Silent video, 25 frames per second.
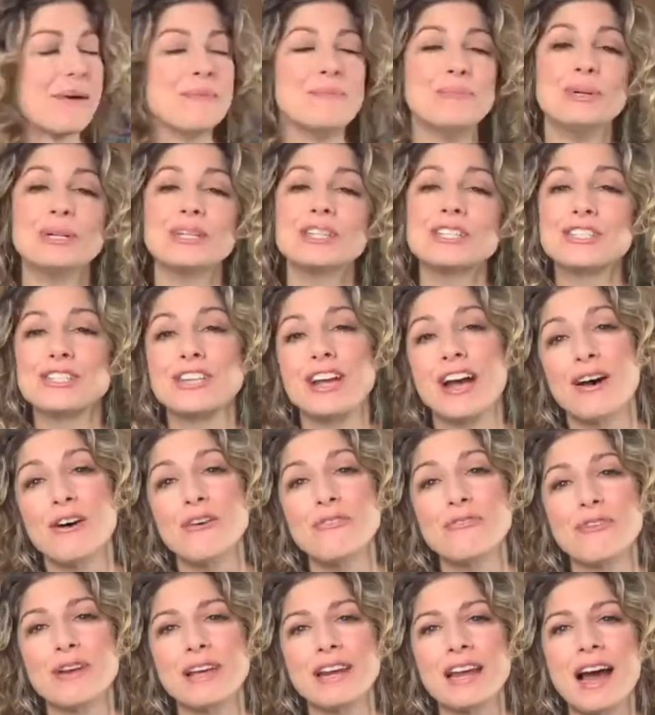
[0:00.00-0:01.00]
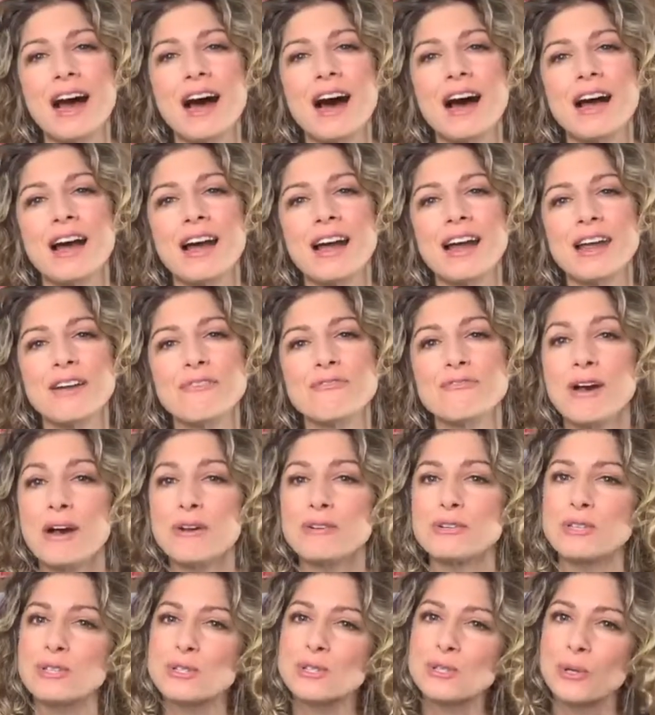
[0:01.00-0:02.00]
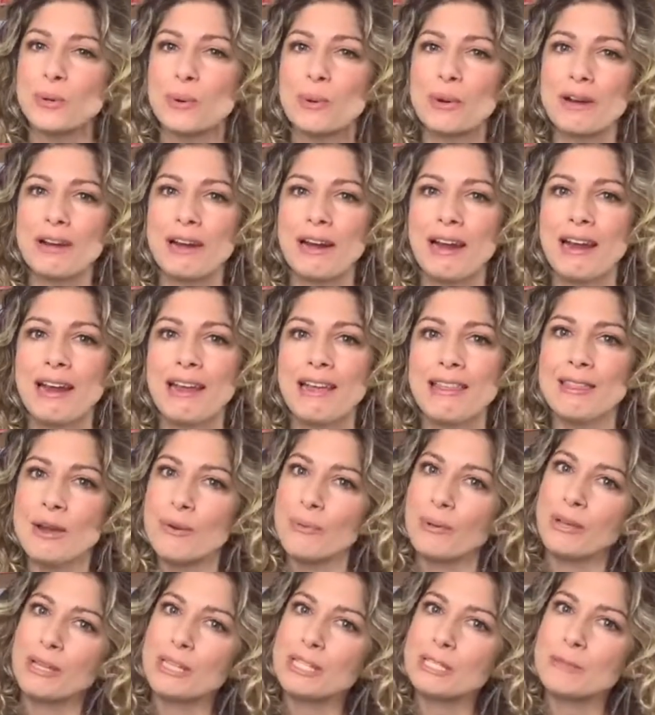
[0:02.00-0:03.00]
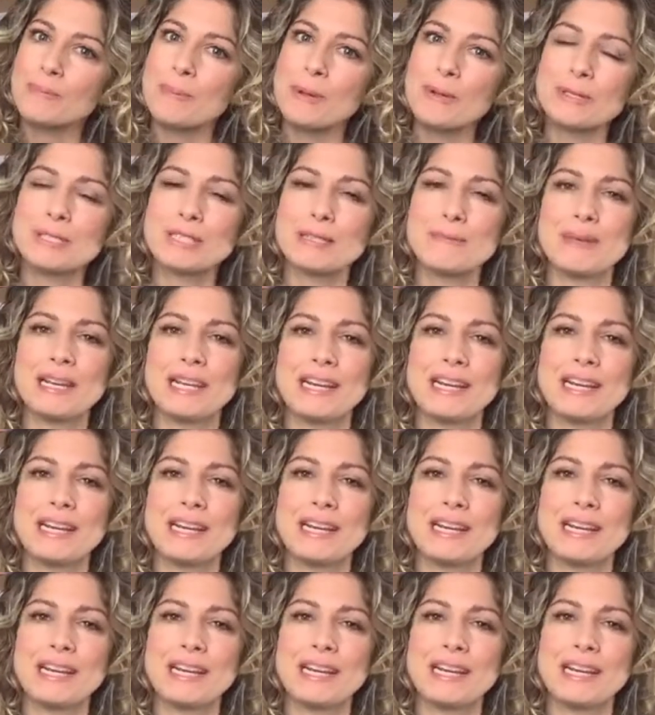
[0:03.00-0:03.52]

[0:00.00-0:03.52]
bookshelf and I found a story that really spoke to me,